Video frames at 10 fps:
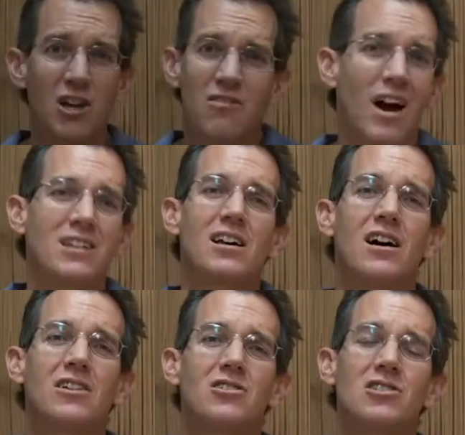you've got to
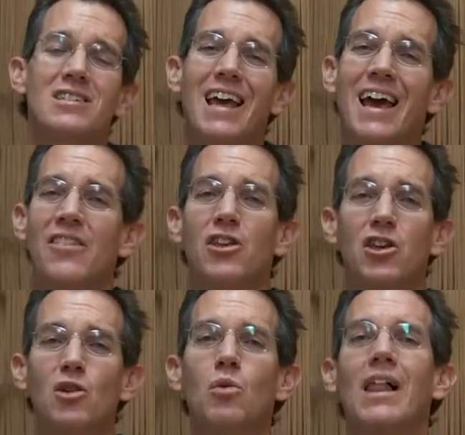understand that
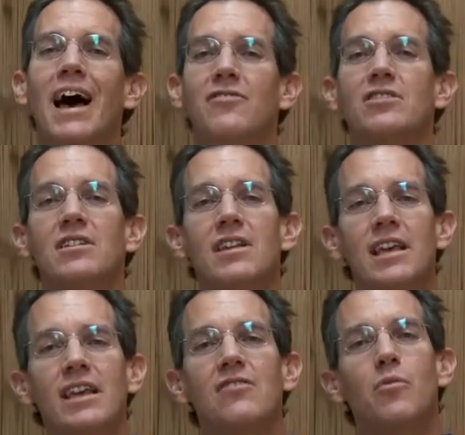you will have to
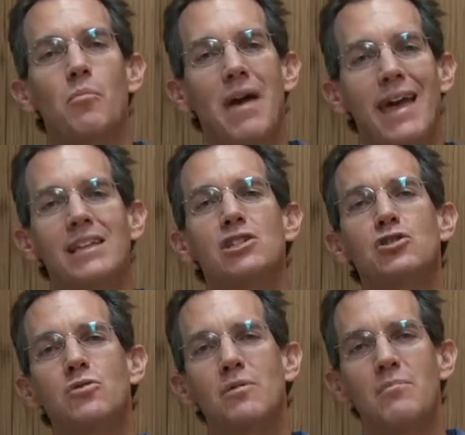leave
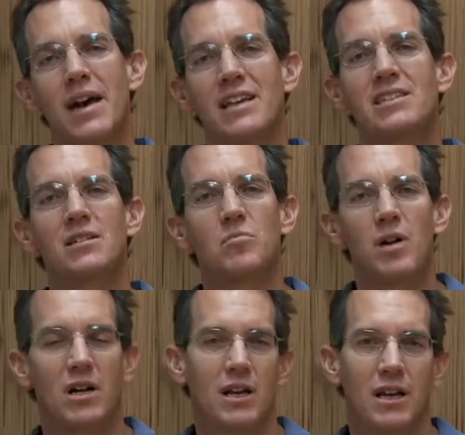mainstream medicine
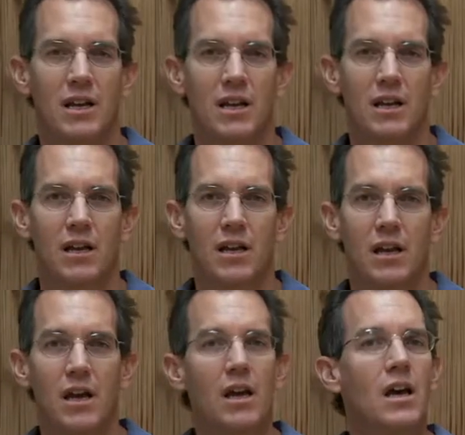behind.
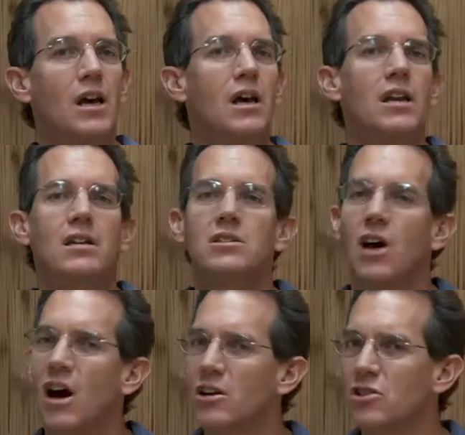
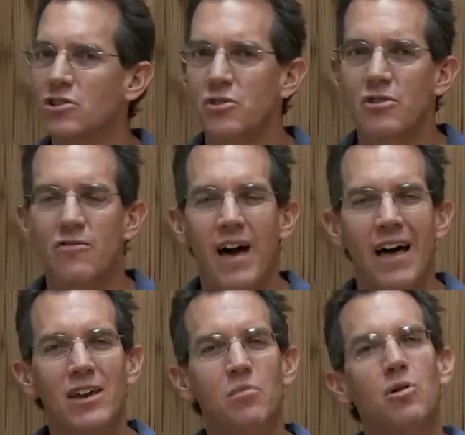Doctors are
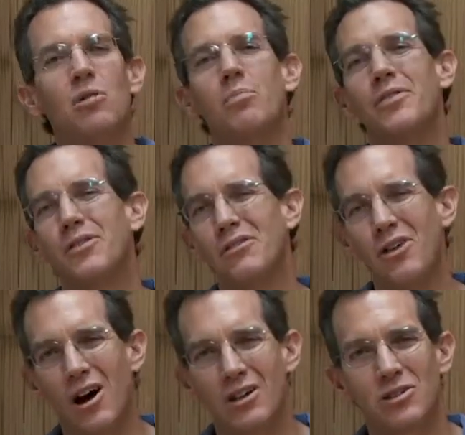invaluable, but they're
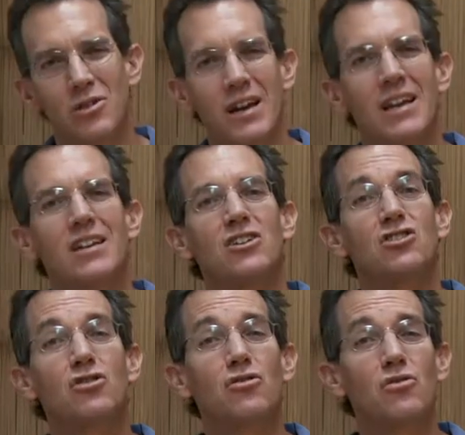not trained in
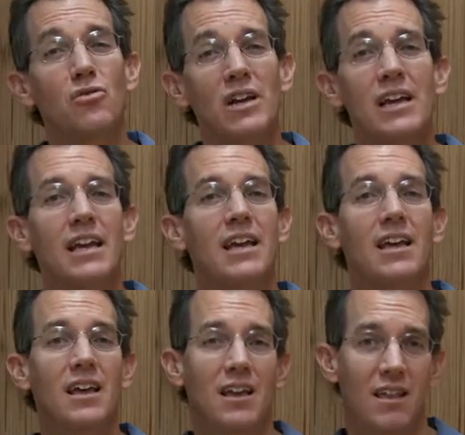
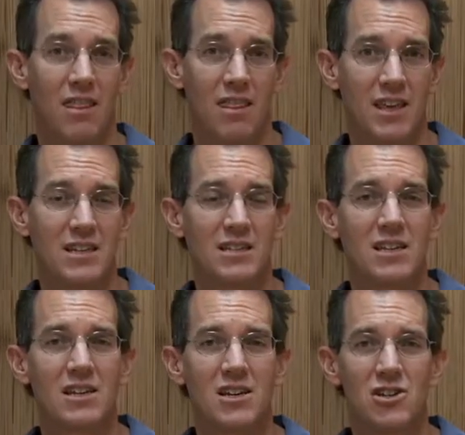treating these
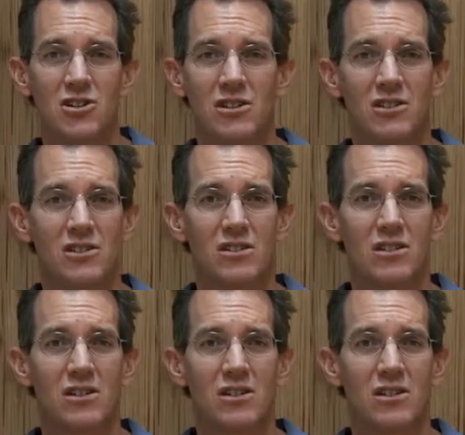conditions.